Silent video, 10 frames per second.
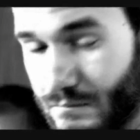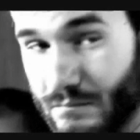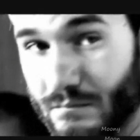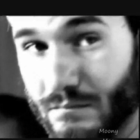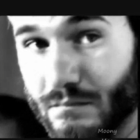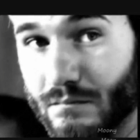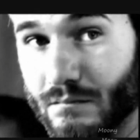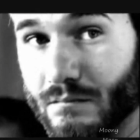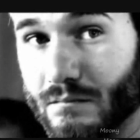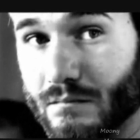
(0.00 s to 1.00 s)

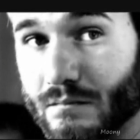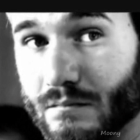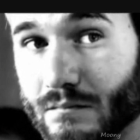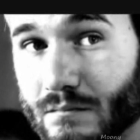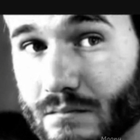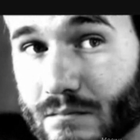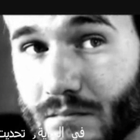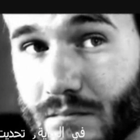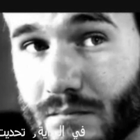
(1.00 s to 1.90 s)
Nobody speaks.